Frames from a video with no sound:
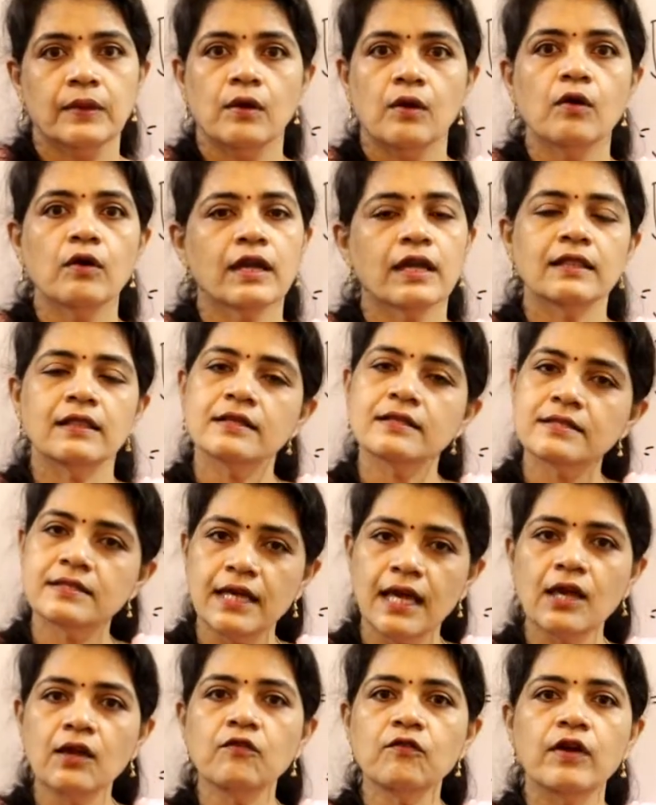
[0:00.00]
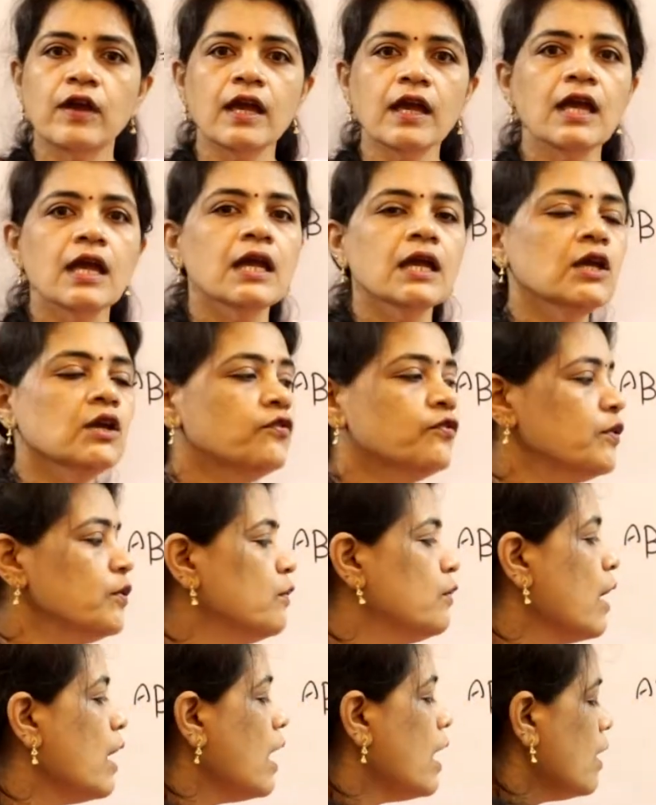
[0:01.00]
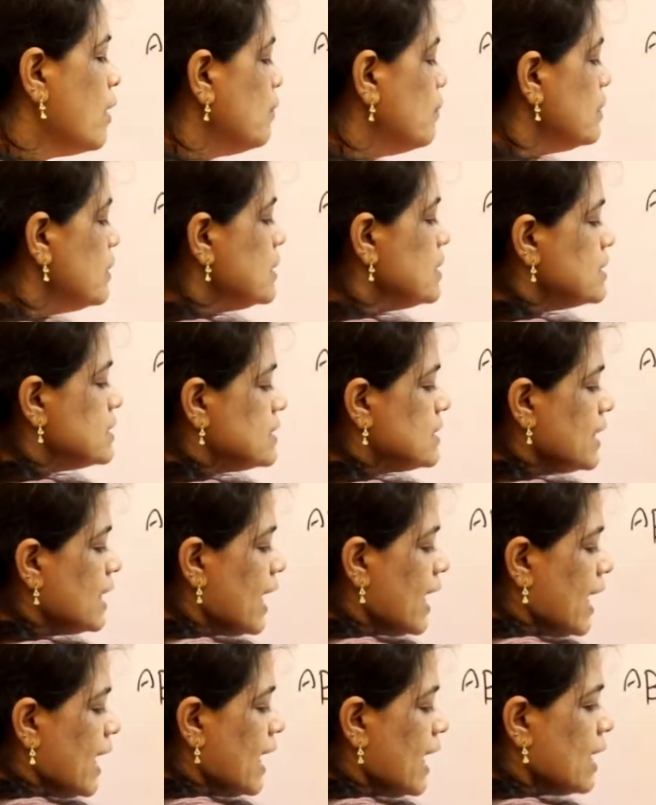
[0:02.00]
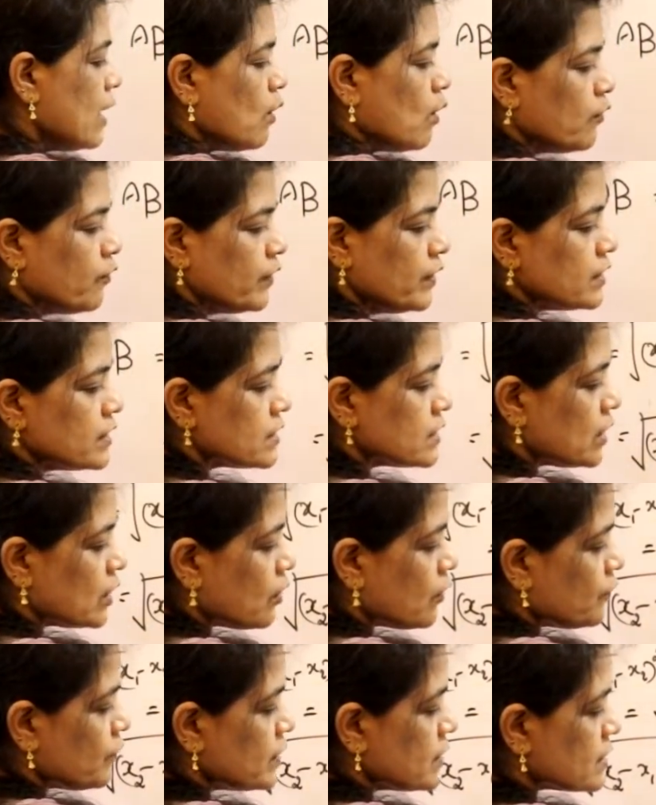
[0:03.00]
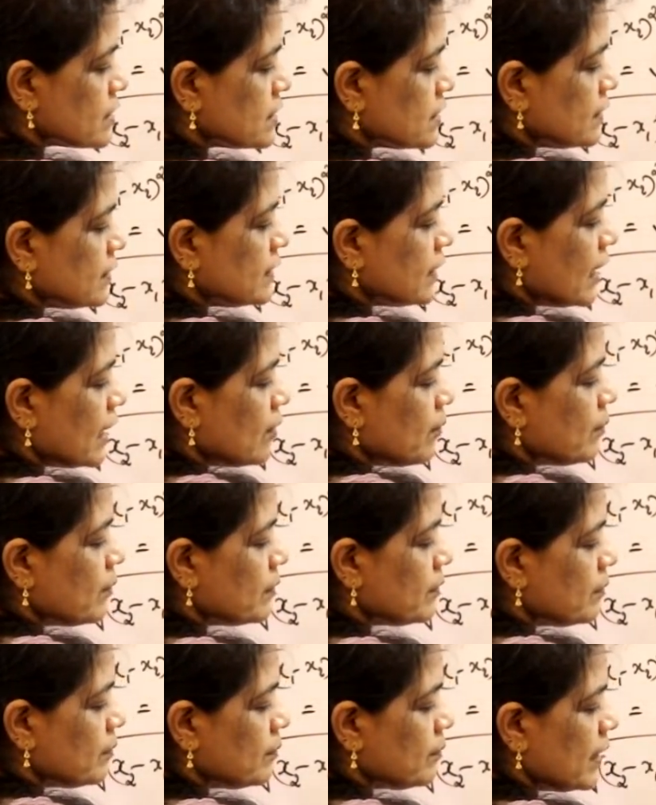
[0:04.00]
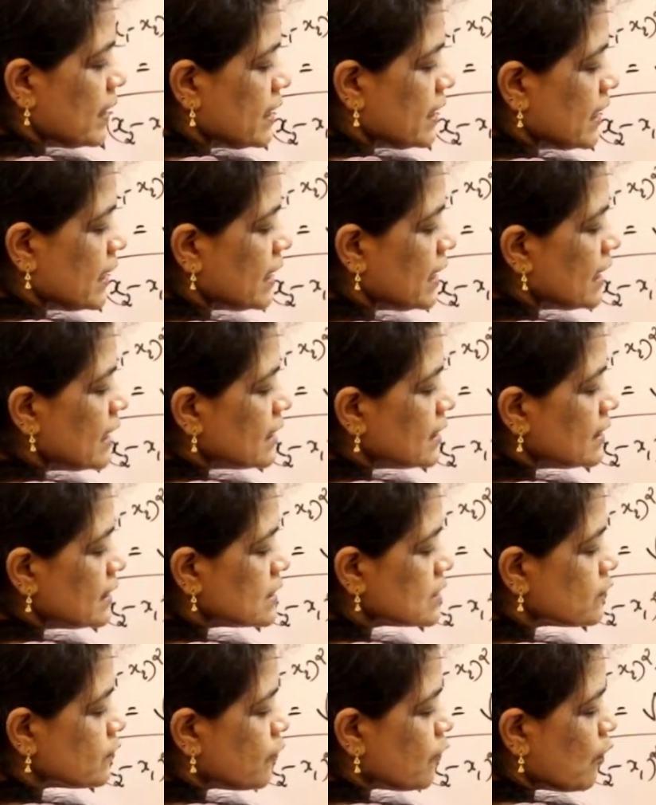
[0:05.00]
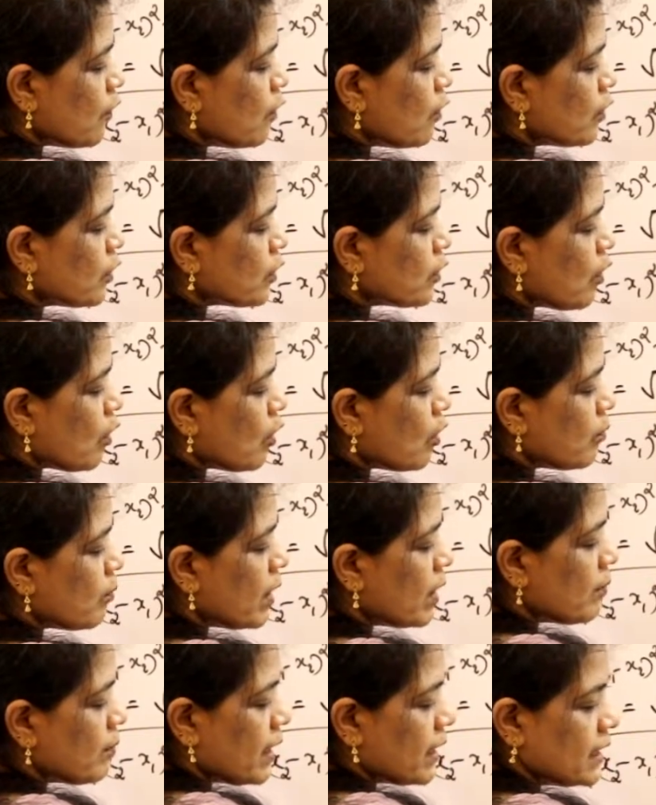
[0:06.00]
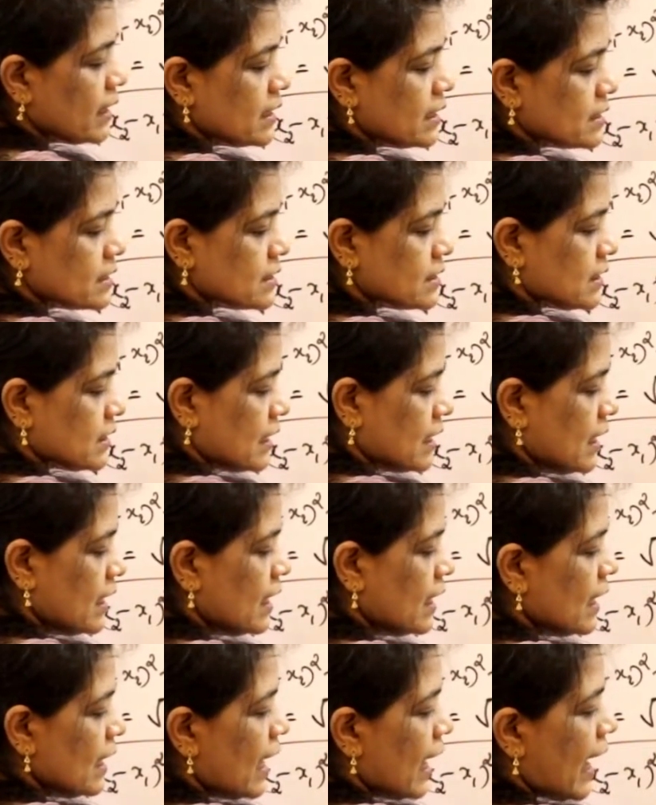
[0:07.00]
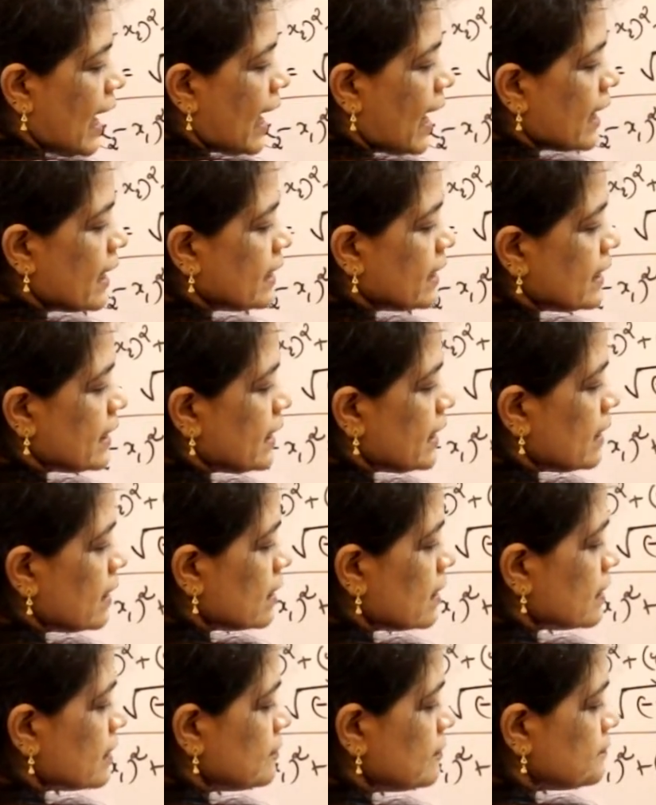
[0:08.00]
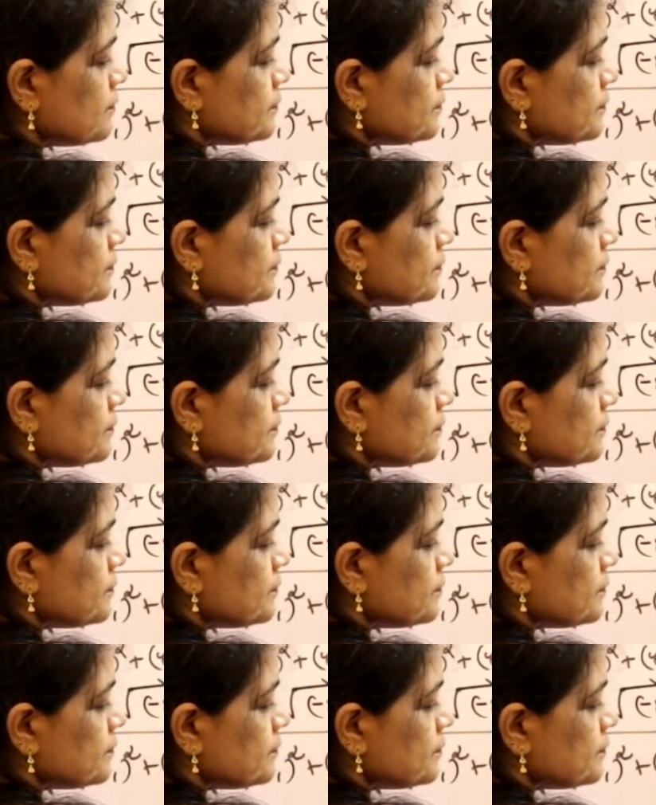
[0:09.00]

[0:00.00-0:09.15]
Okay, in the same way, if you have, see A of, instead of this, I am making this 4 comma minus 3, and here